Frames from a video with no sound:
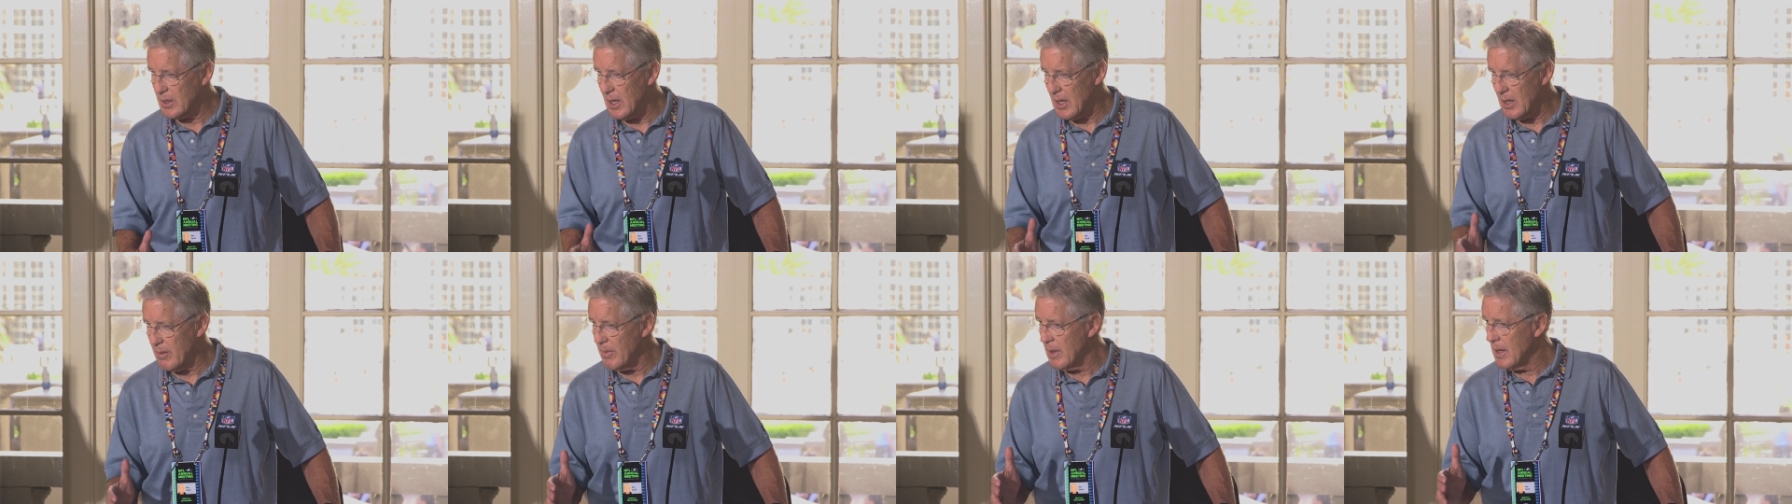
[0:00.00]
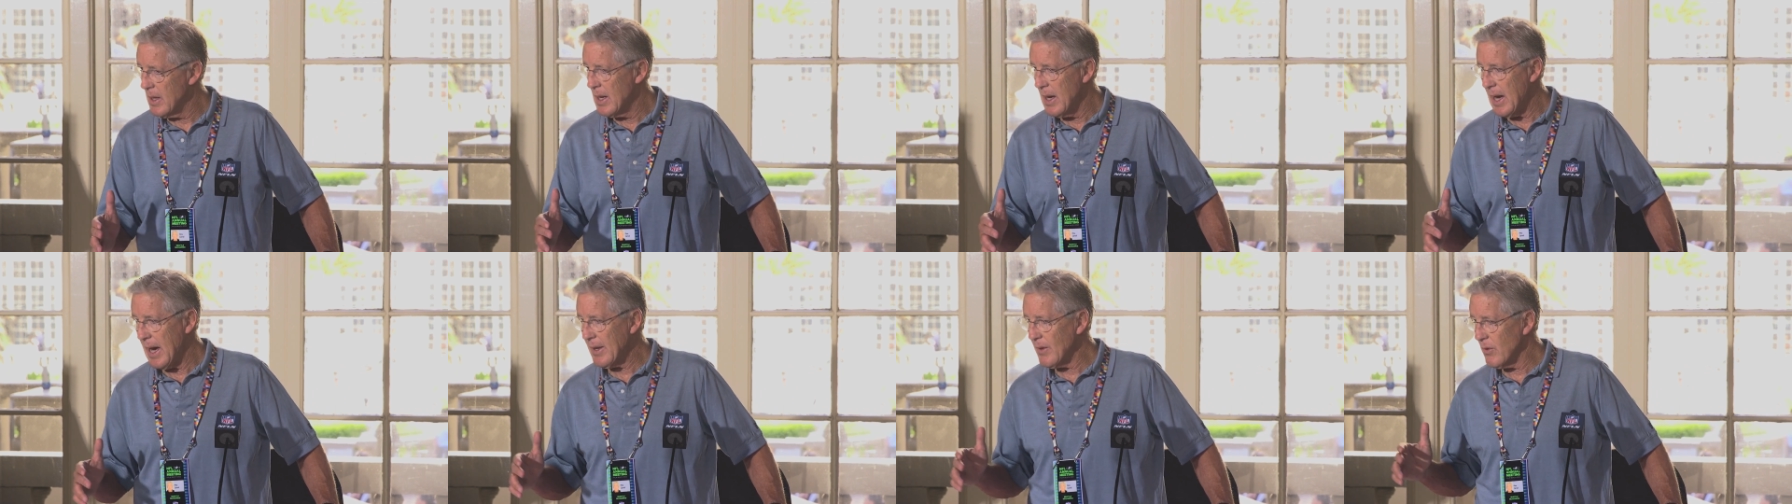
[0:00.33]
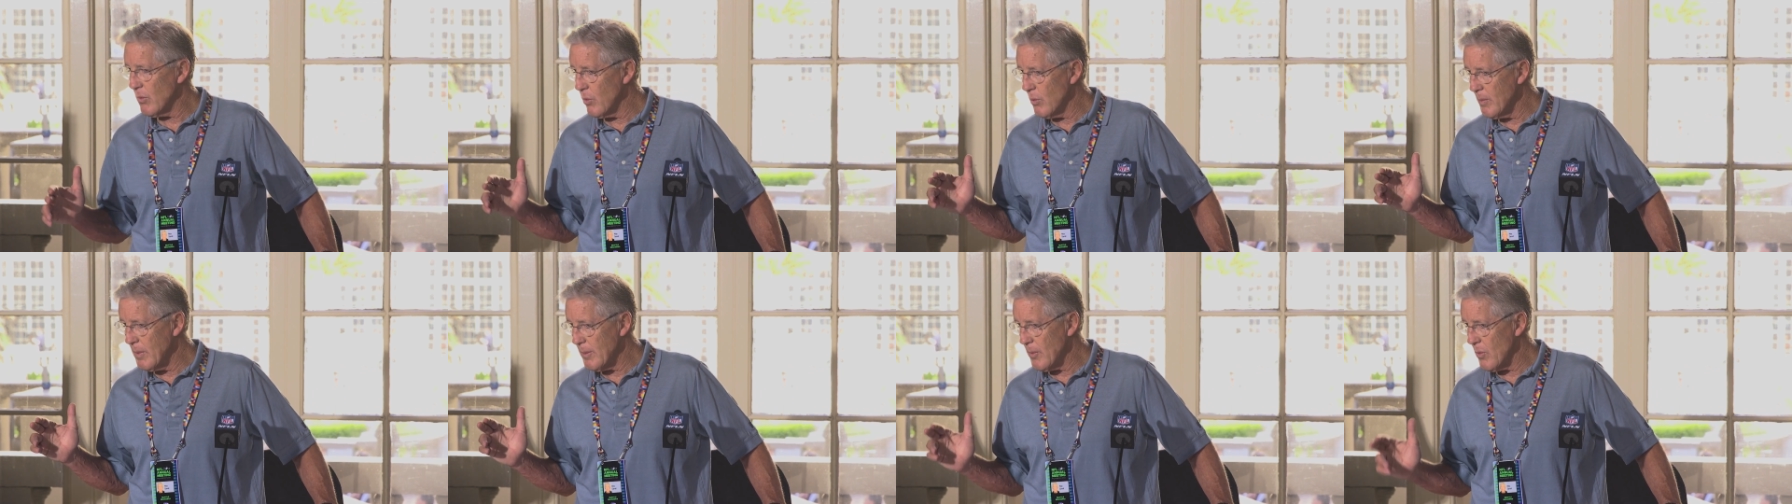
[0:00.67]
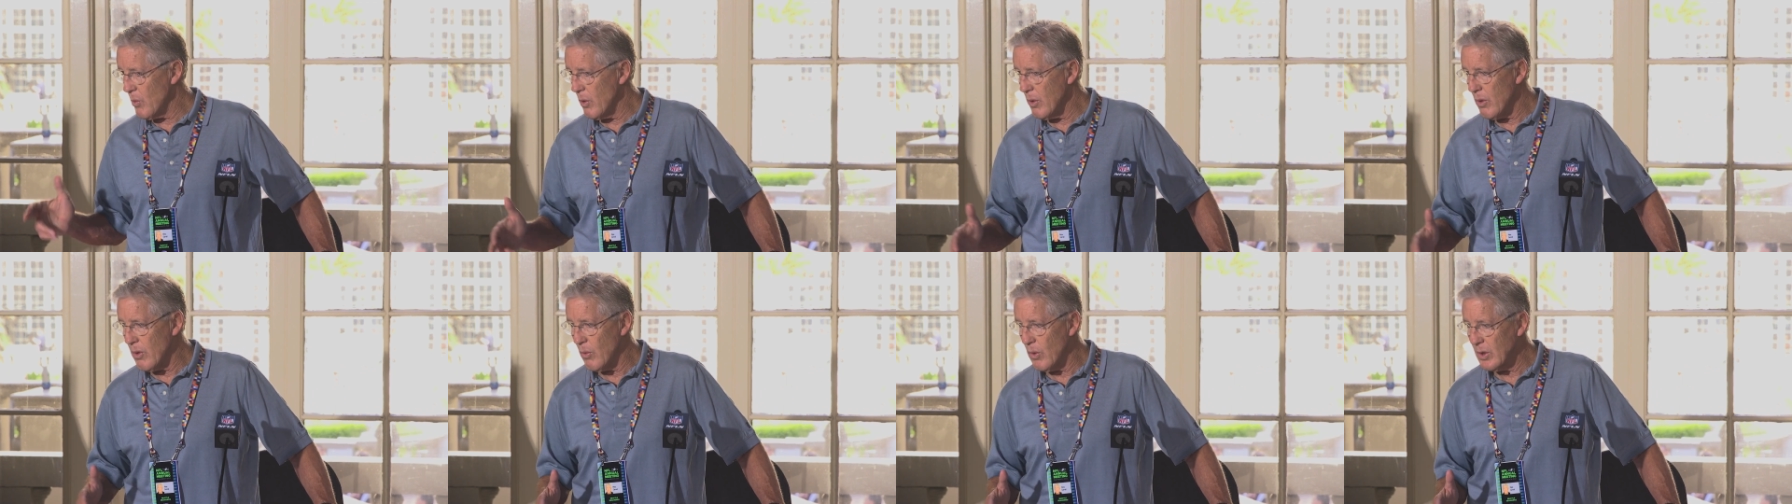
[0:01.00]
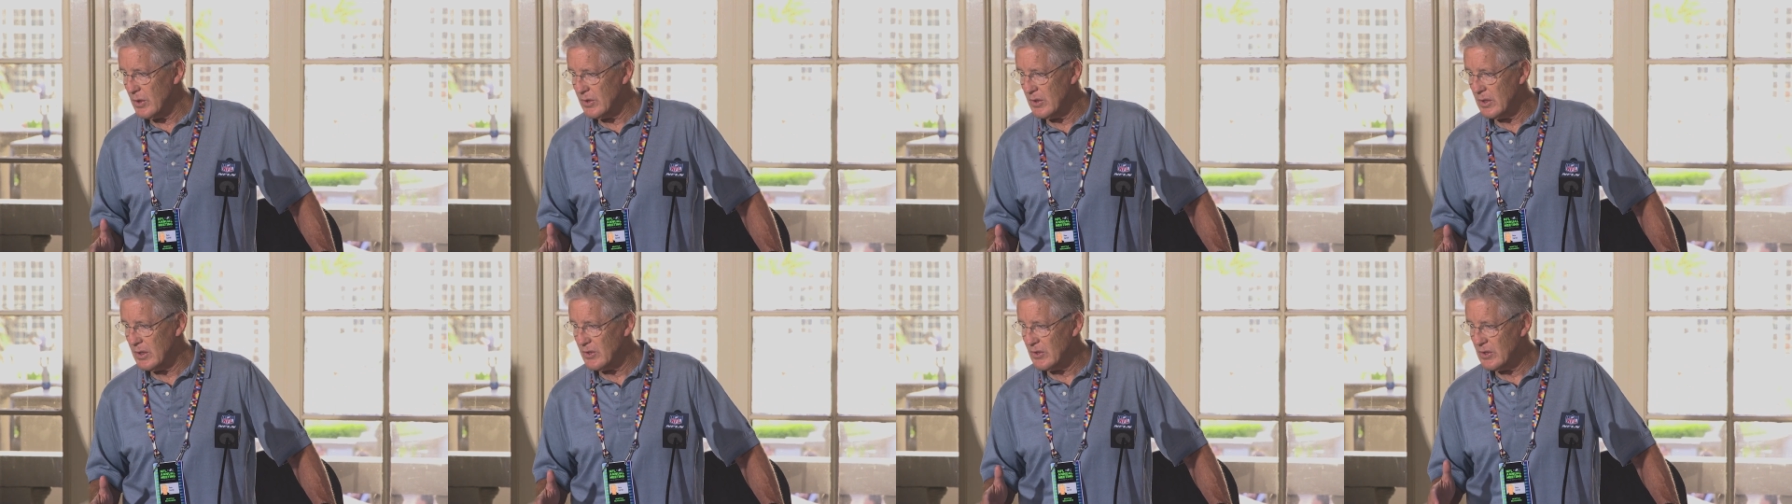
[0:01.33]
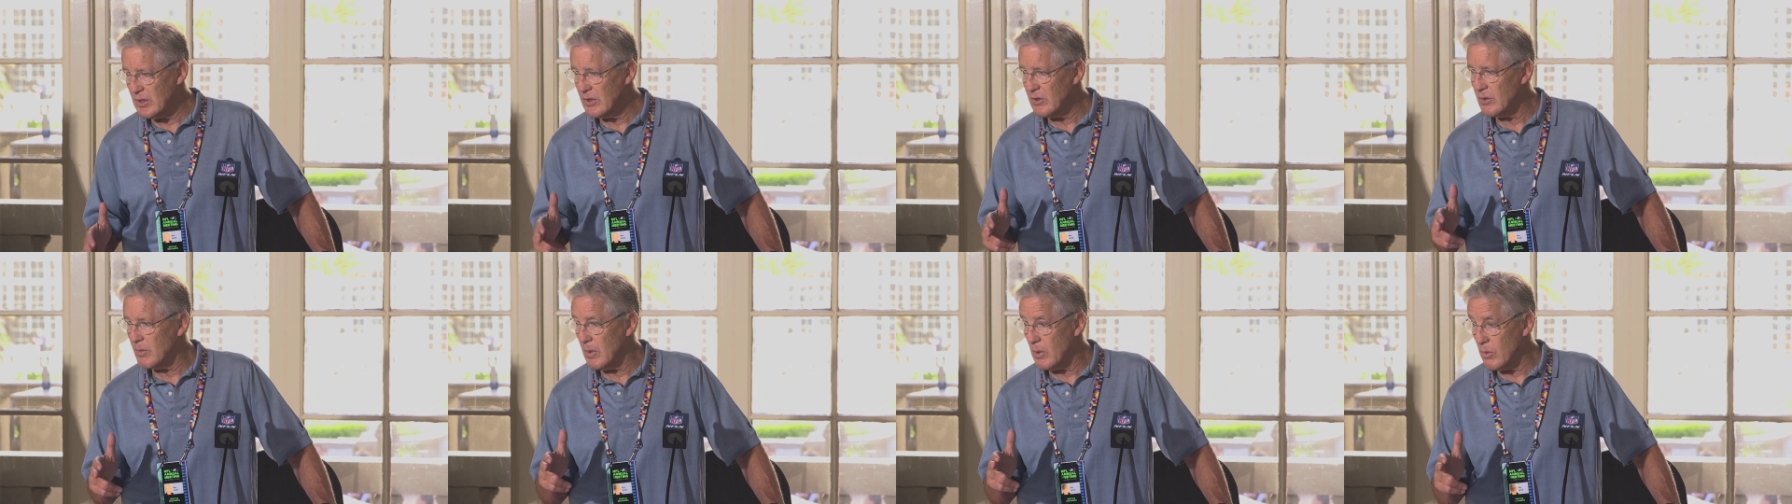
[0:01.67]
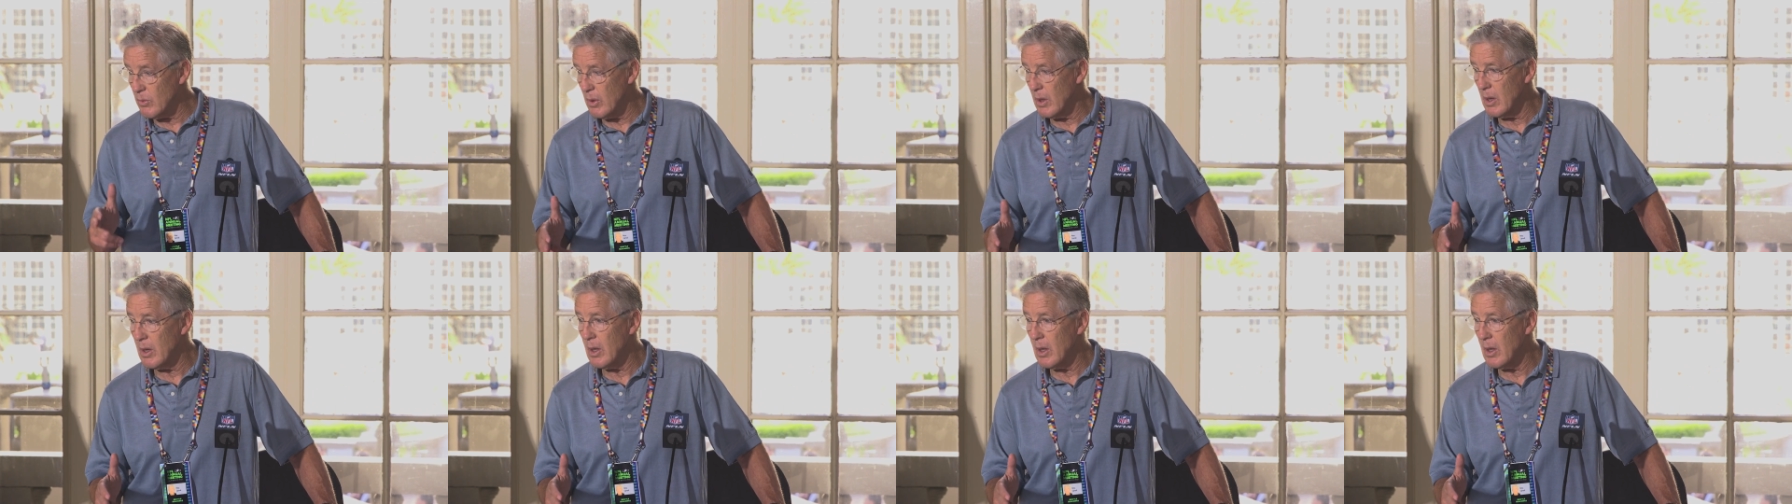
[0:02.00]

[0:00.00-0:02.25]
time. I don't remember where it was in the season, but